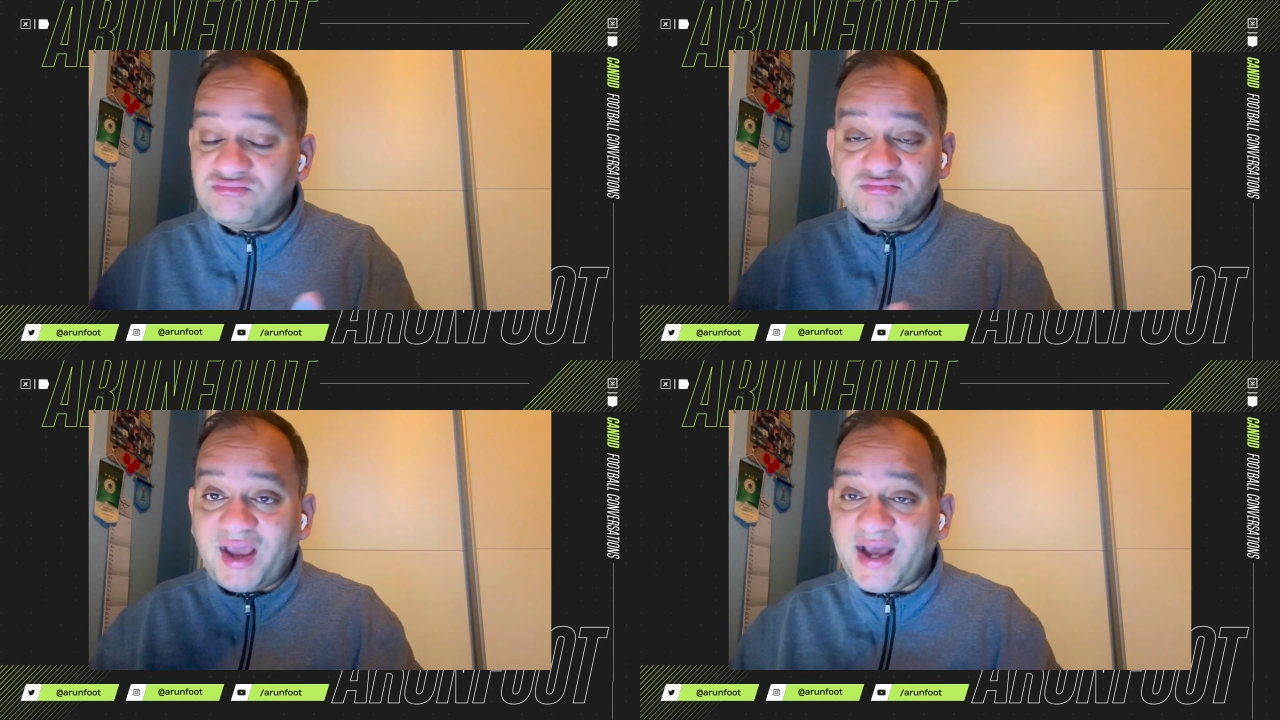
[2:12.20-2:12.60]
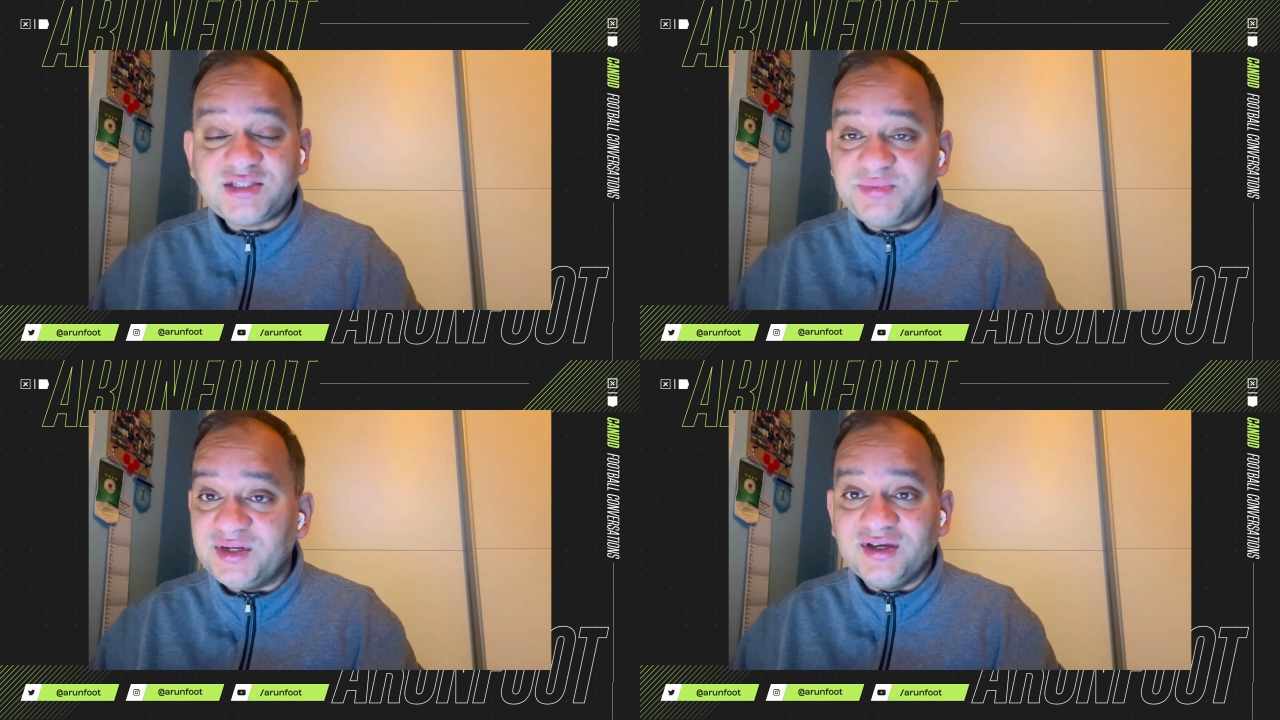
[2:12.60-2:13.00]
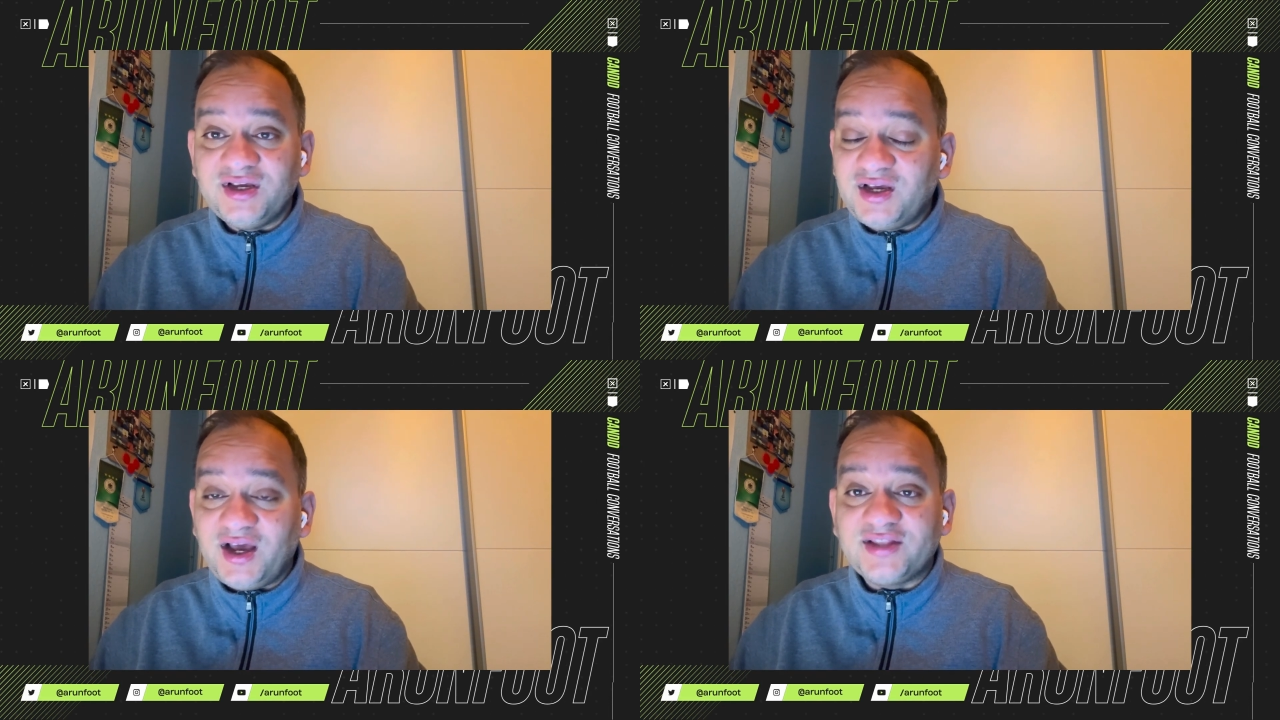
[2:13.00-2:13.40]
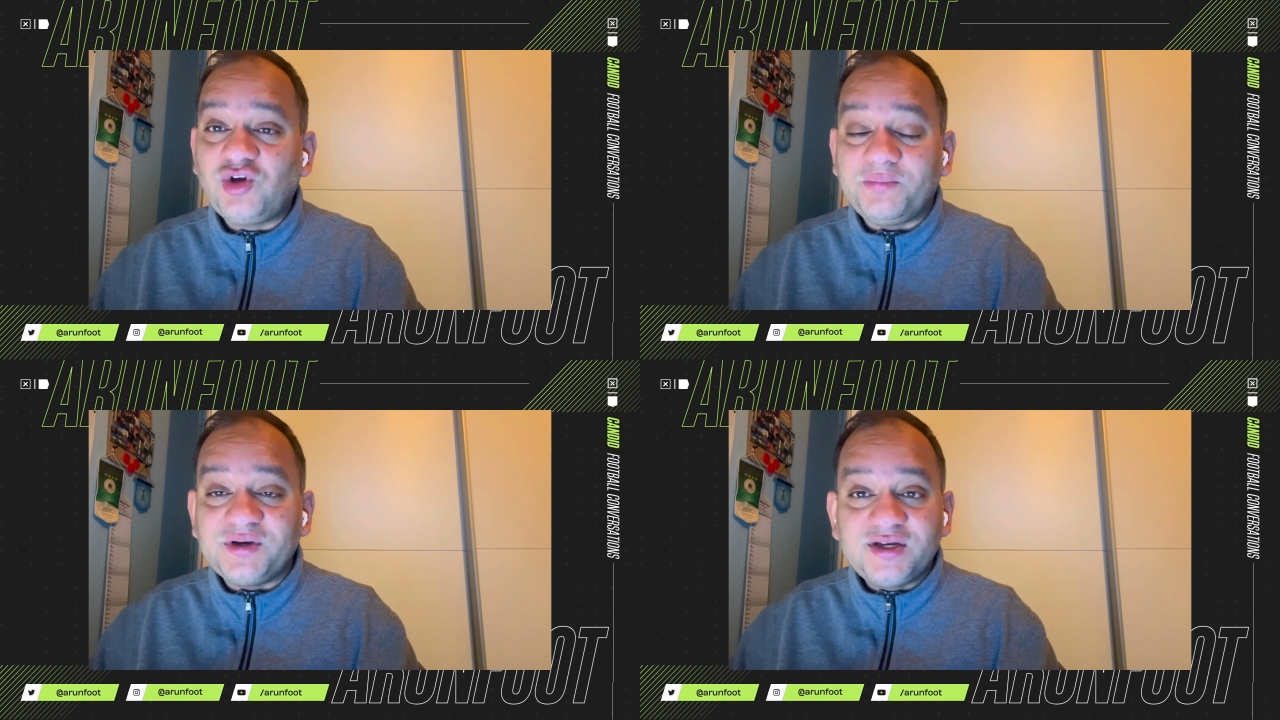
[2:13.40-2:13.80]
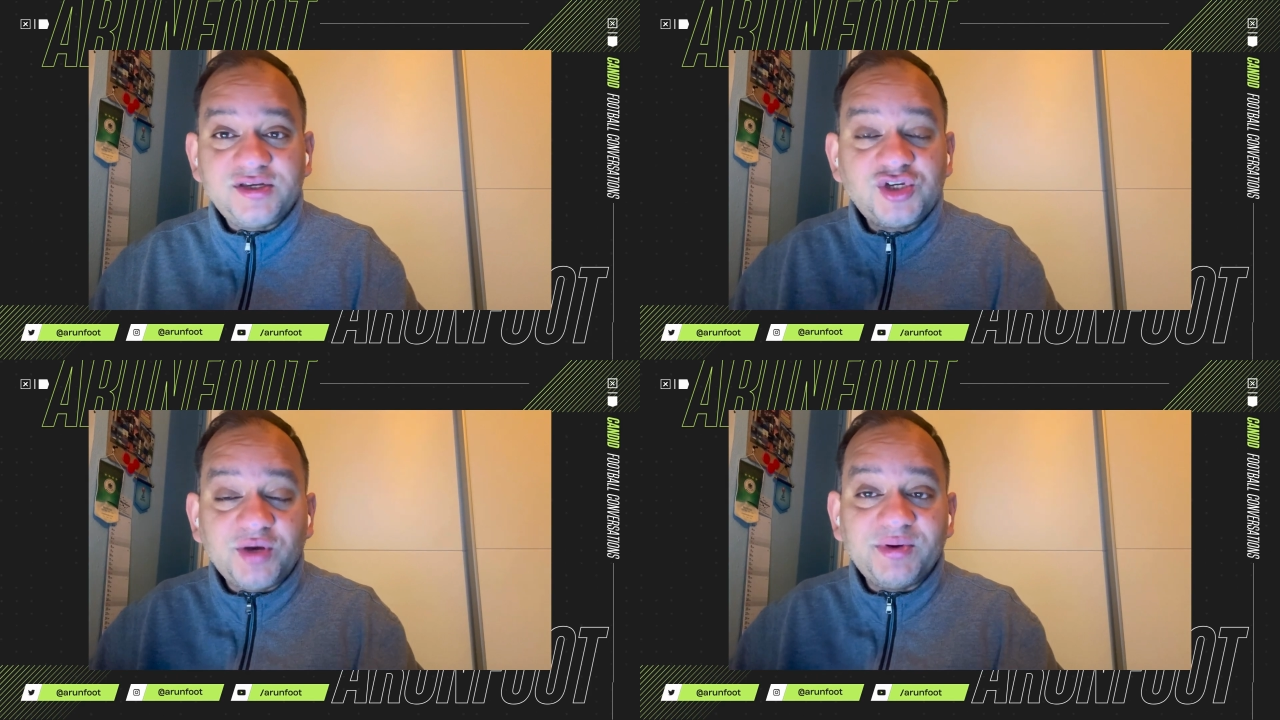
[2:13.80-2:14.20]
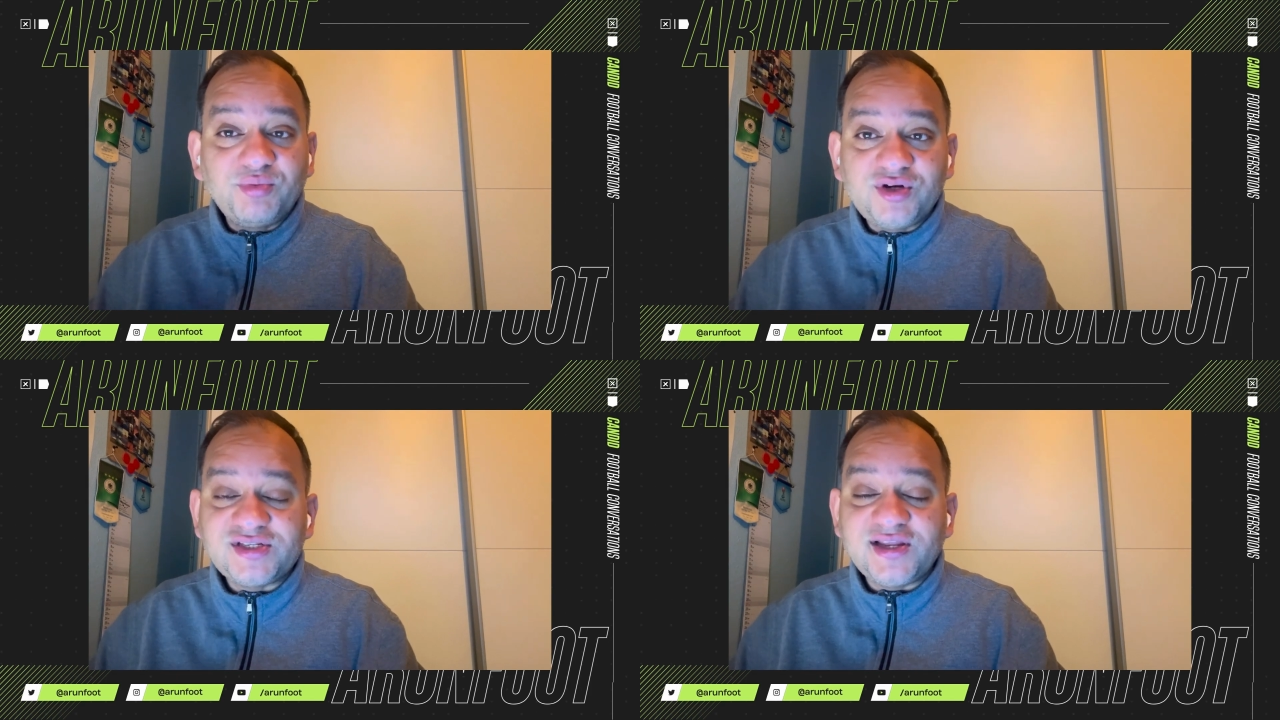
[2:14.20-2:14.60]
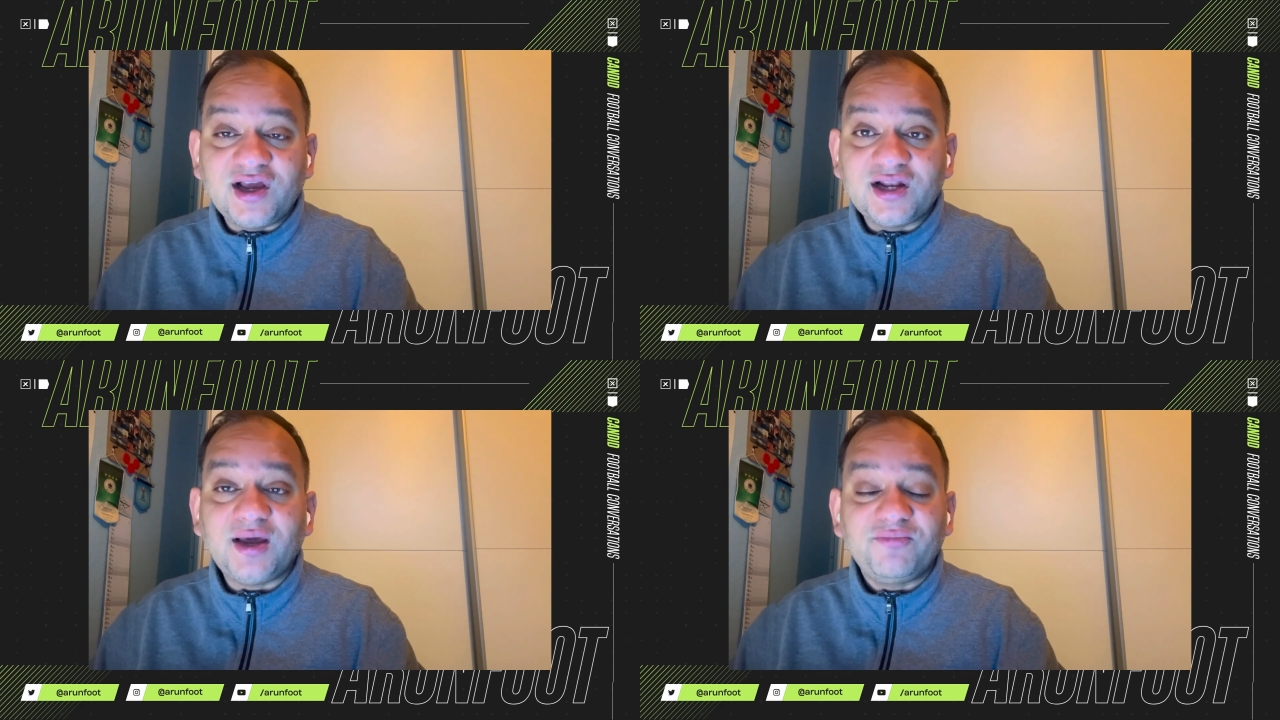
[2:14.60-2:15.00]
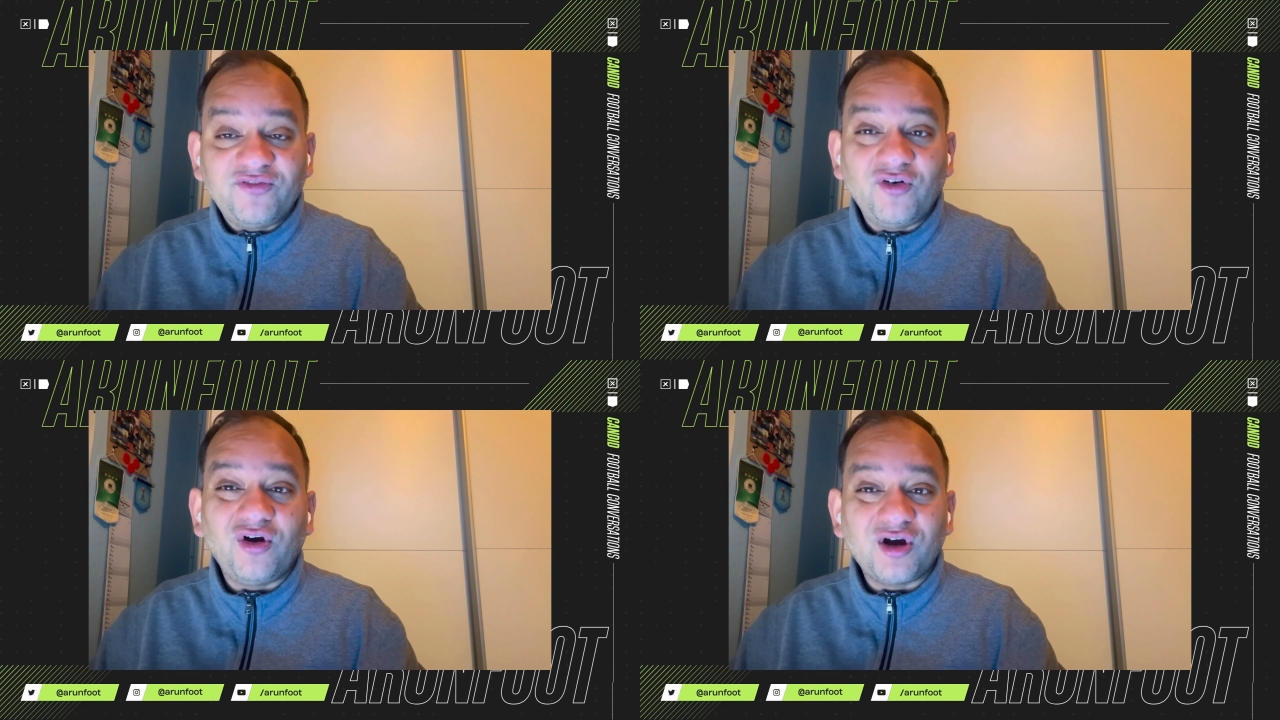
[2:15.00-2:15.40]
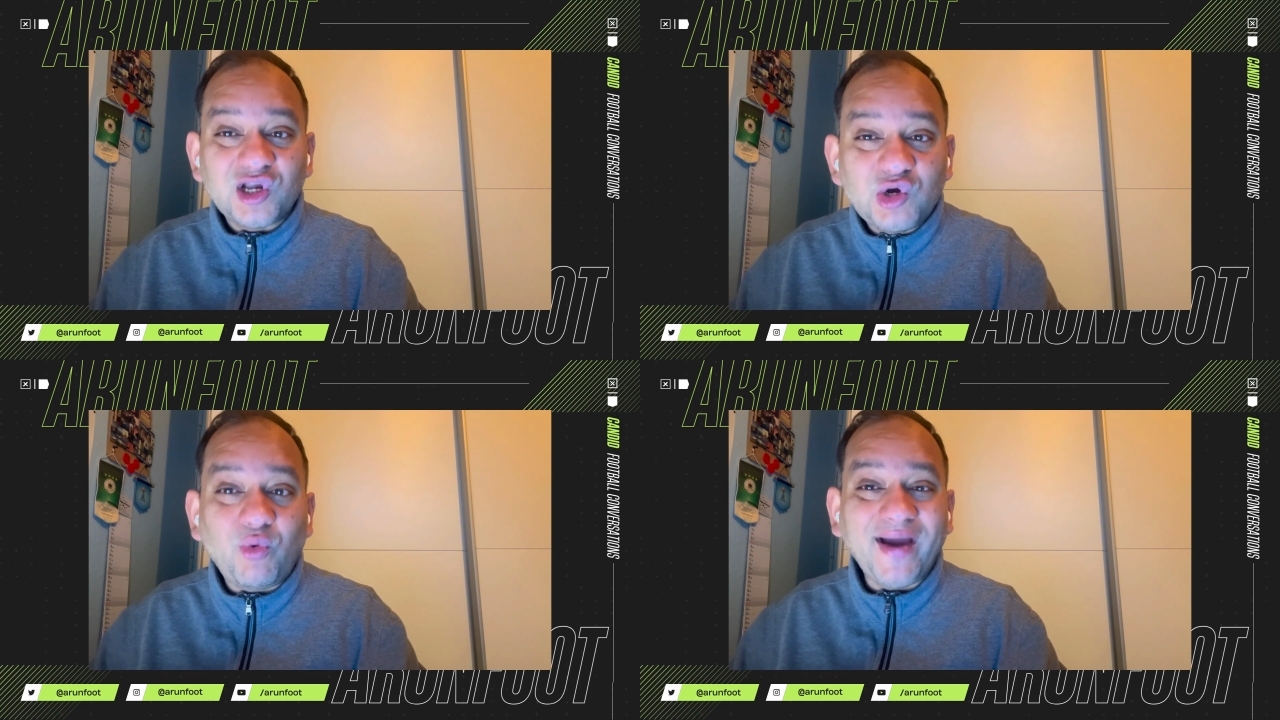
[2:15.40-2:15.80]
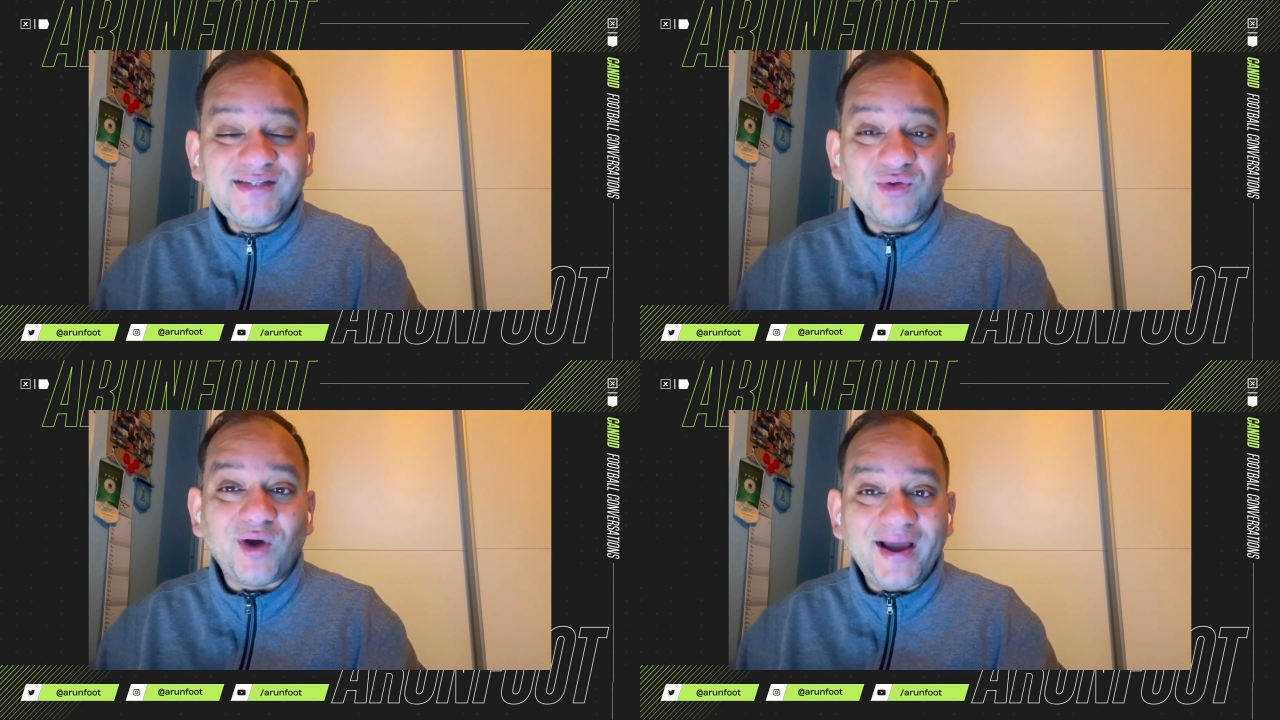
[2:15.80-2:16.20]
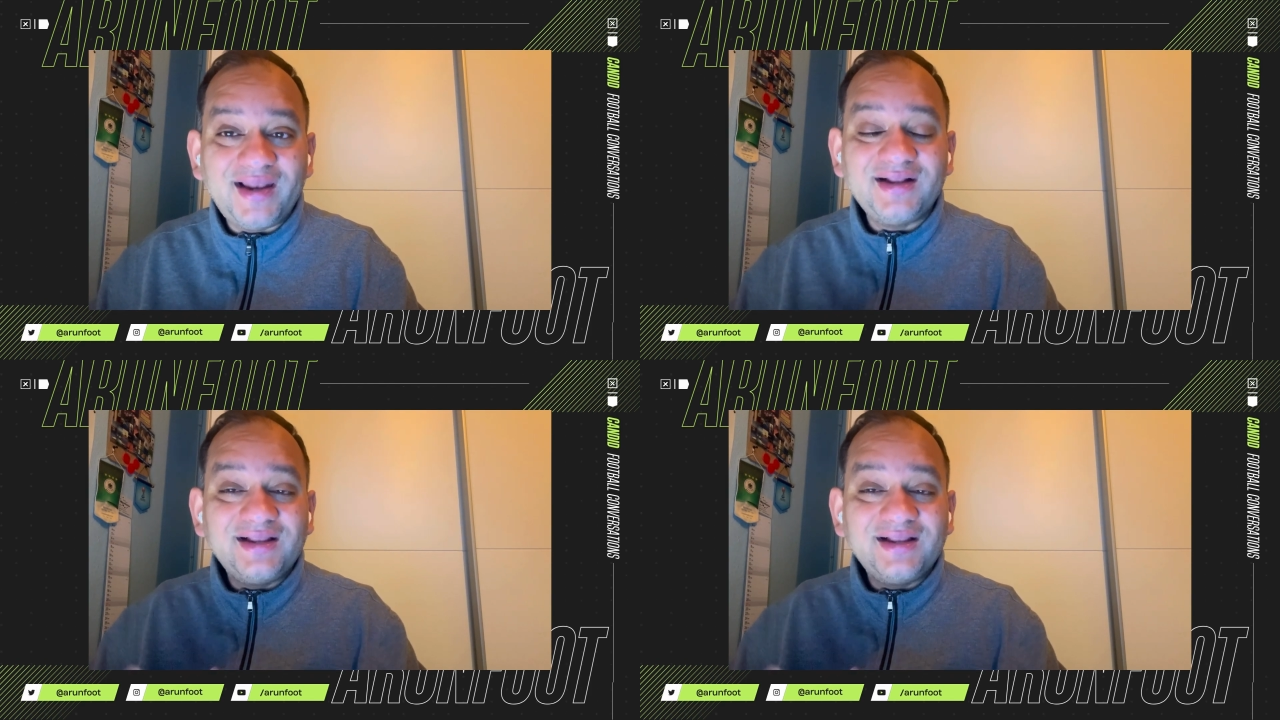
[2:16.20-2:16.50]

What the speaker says: has been a top German Bundesliga club for quite a while.